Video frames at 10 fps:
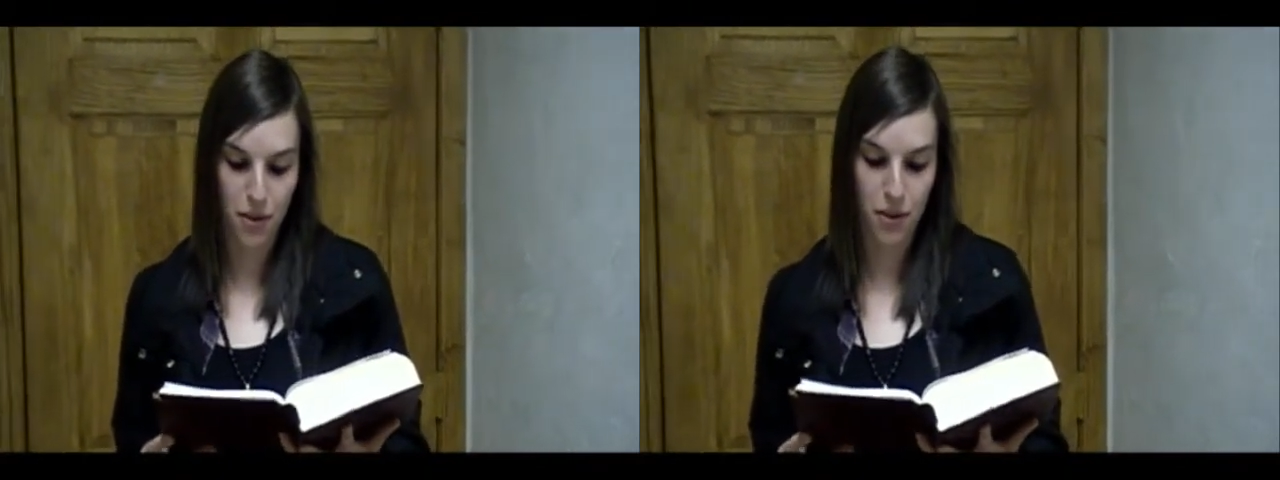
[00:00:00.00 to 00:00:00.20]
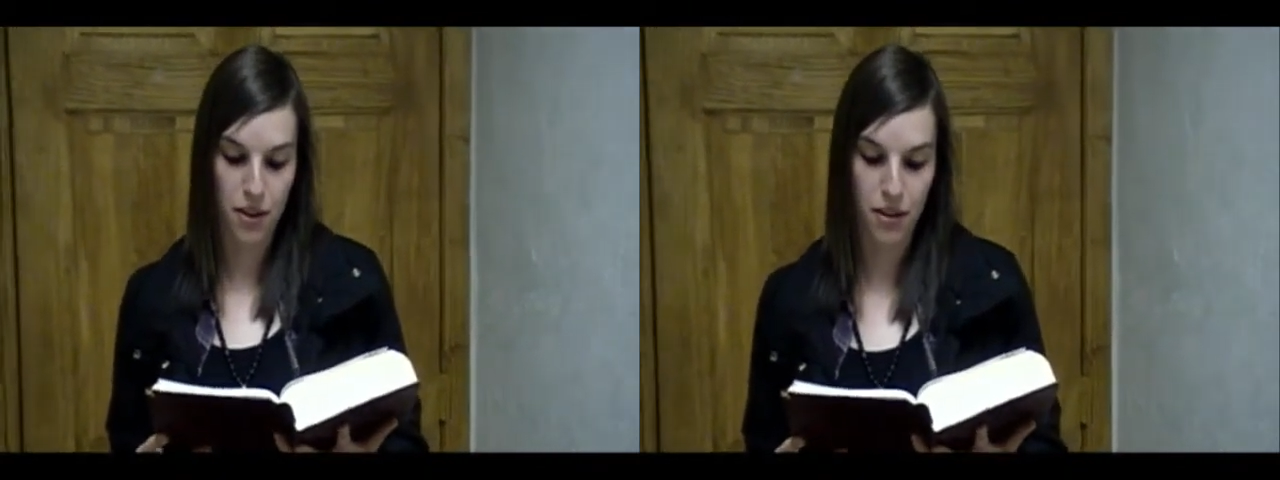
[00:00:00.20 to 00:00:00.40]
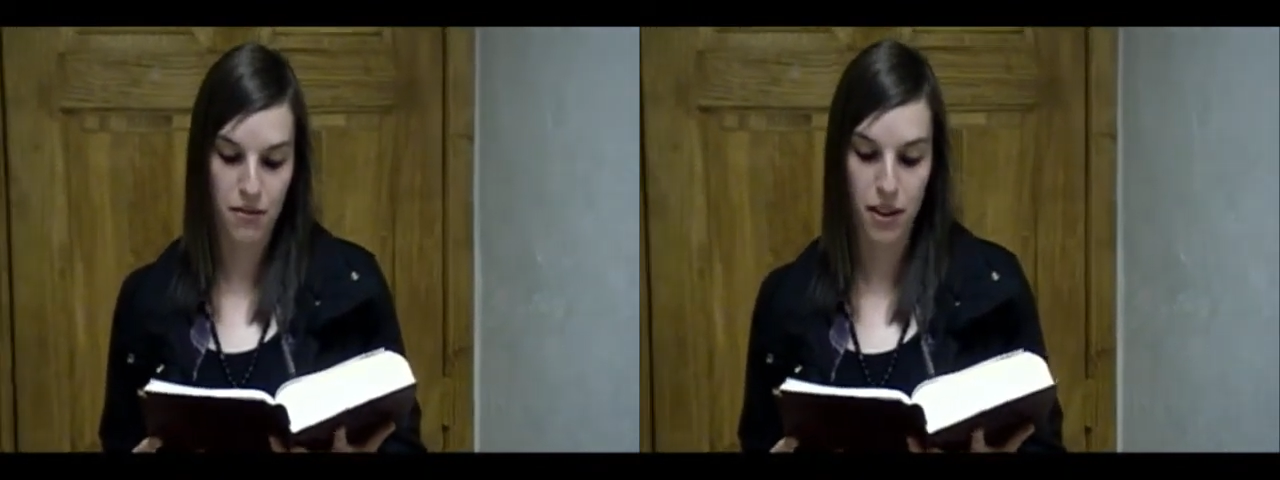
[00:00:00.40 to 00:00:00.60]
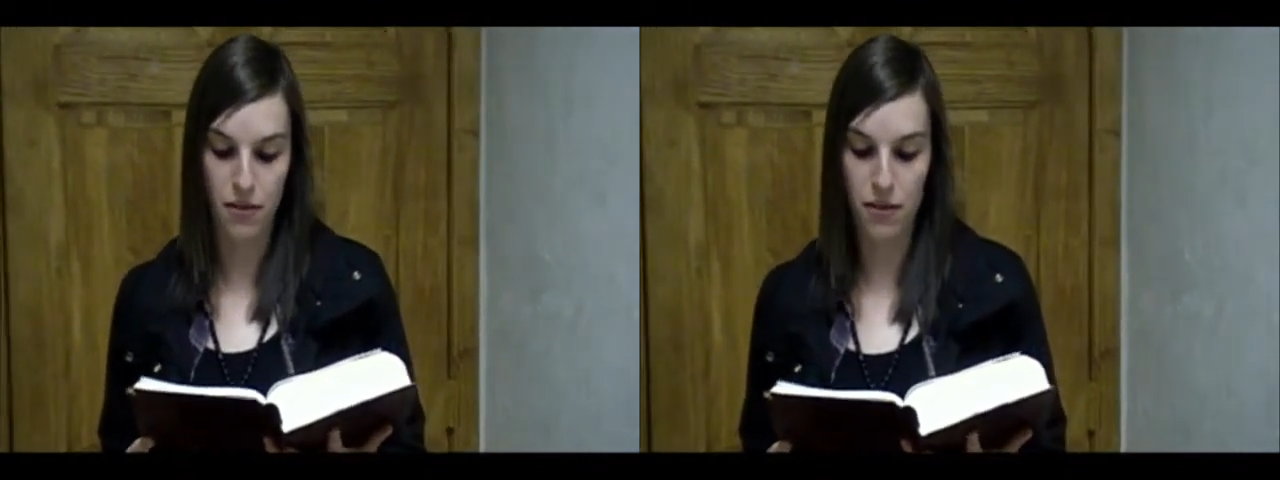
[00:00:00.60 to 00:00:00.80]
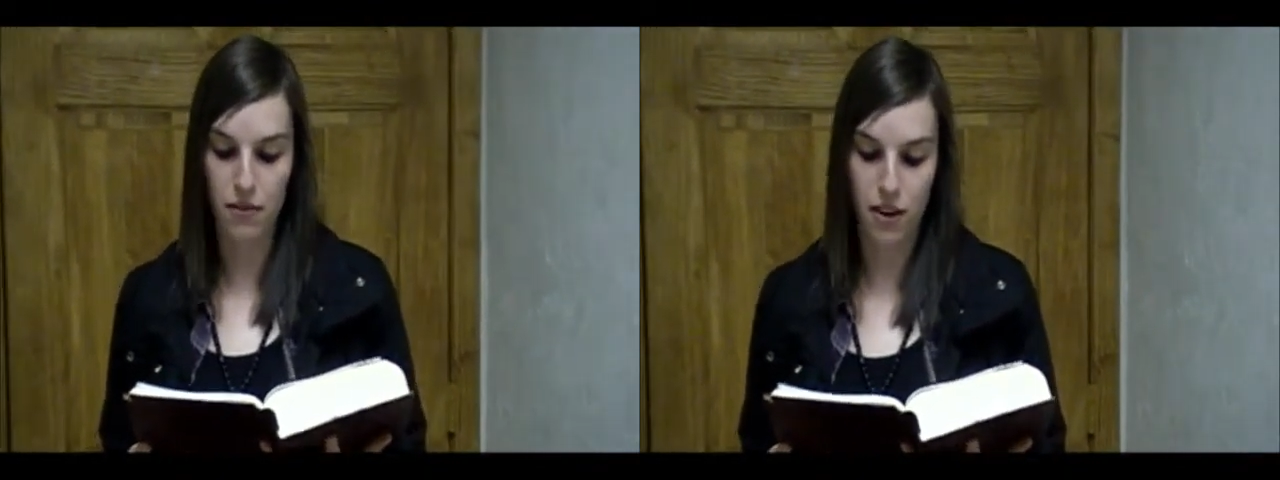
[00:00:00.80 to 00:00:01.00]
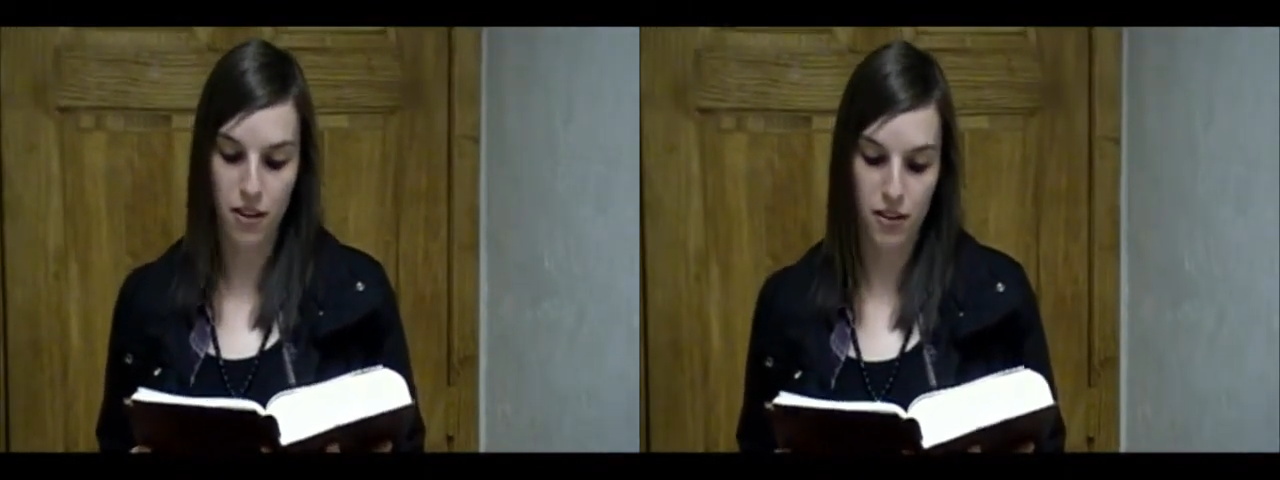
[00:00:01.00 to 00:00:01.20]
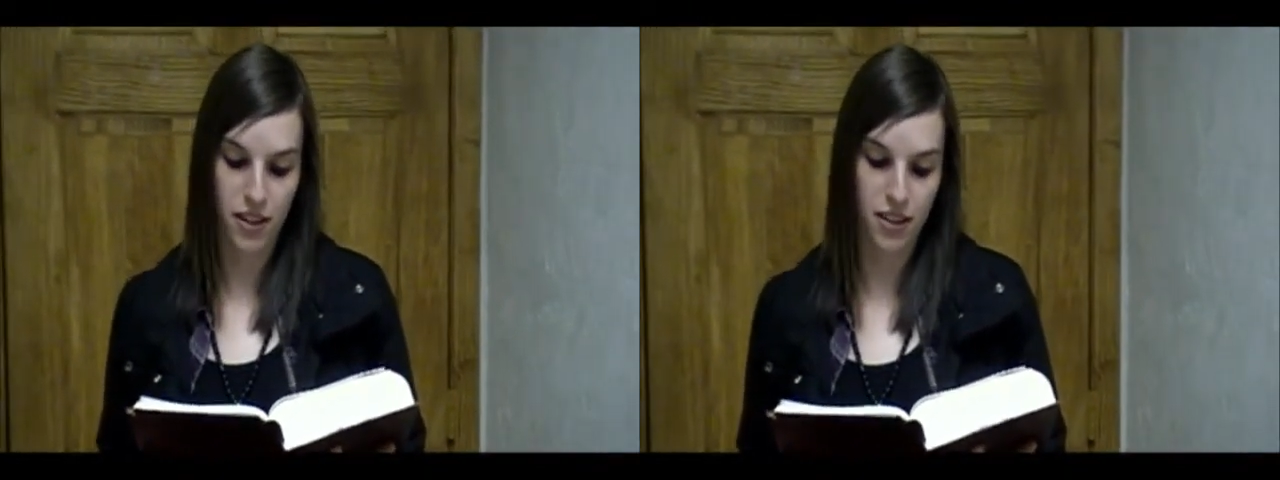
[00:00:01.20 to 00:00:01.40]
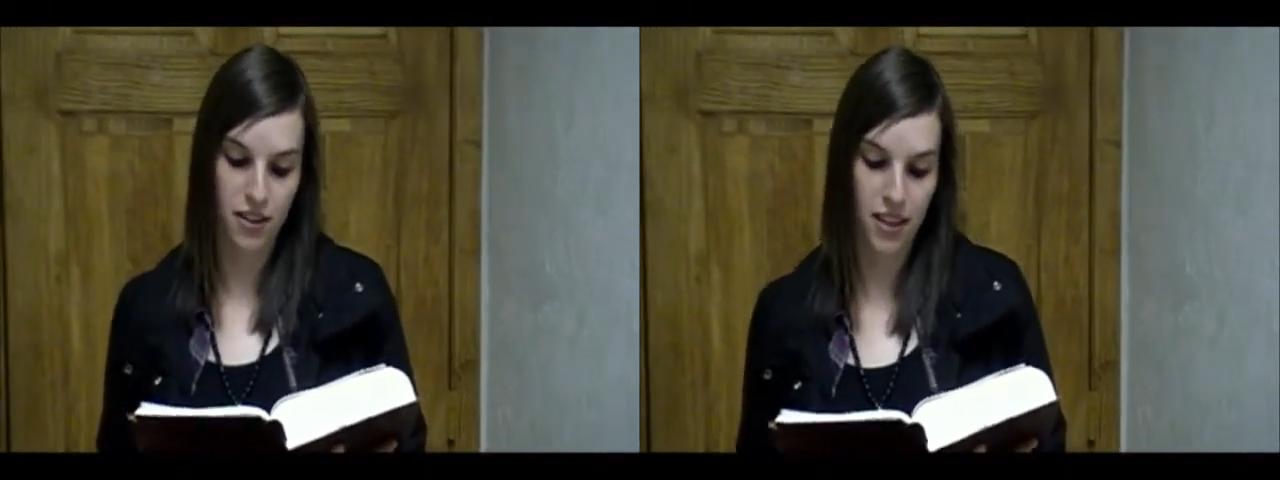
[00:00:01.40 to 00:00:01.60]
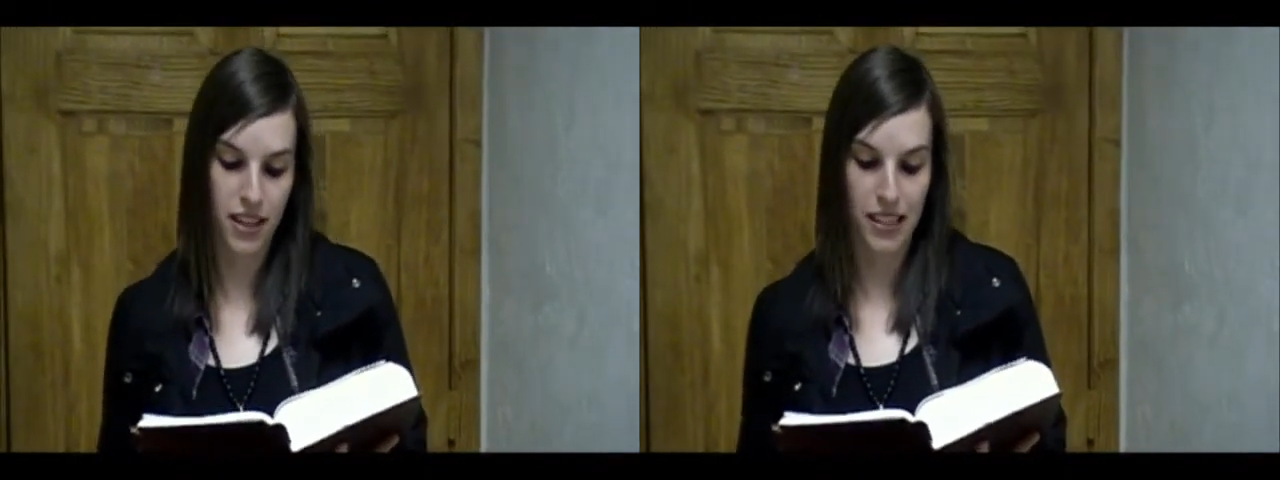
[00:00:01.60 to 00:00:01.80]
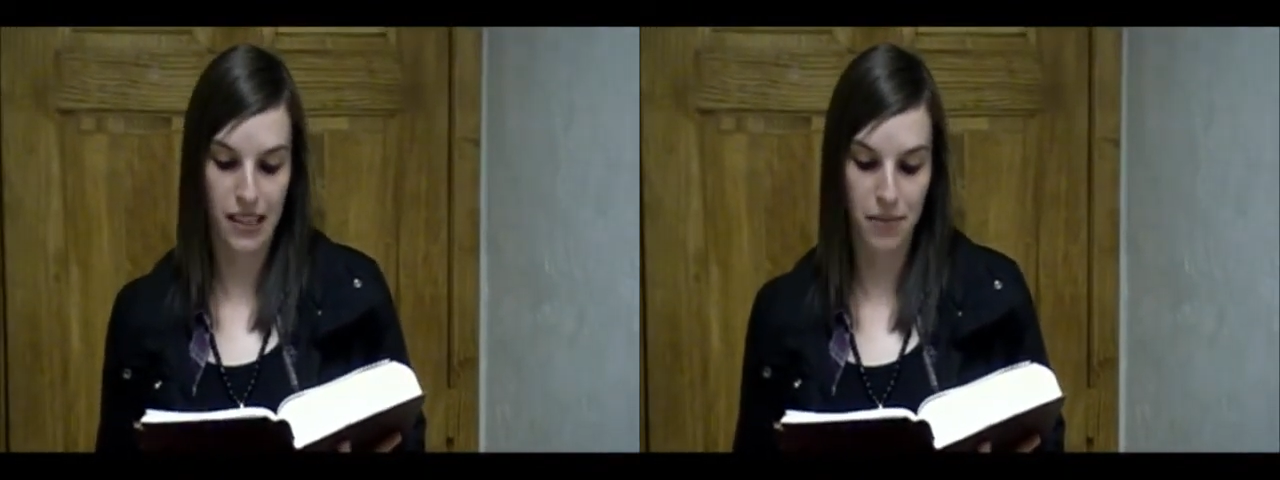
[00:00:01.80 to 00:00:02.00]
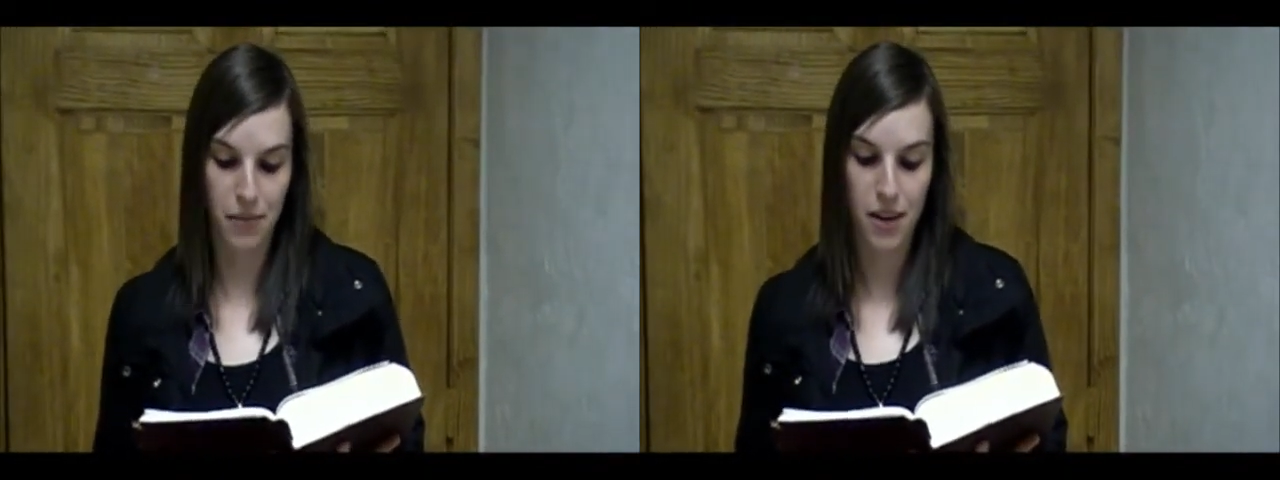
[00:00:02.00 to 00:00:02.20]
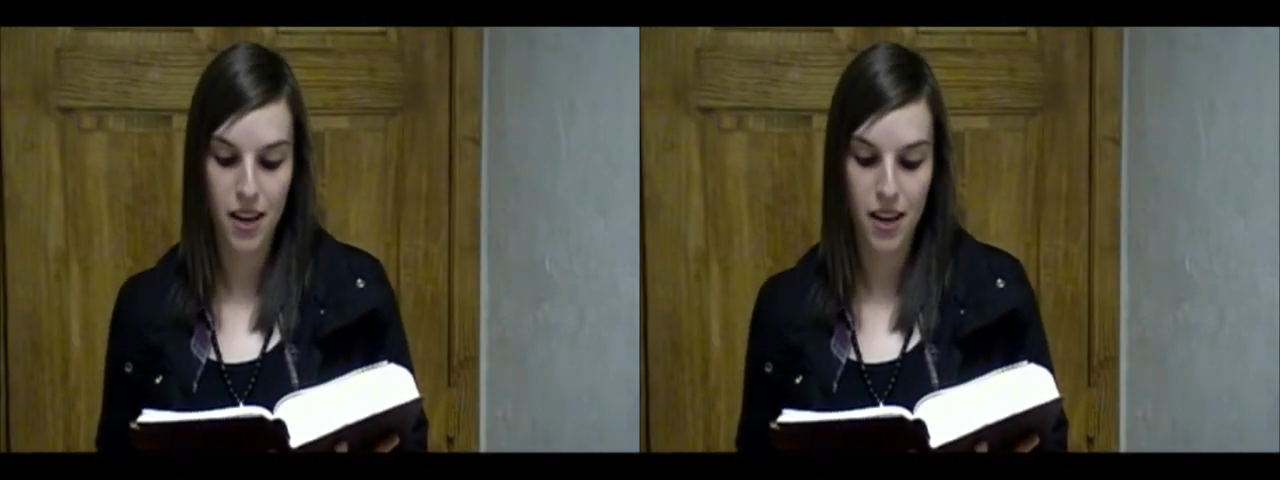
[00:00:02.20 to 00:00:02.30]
the love of the Father is not in him.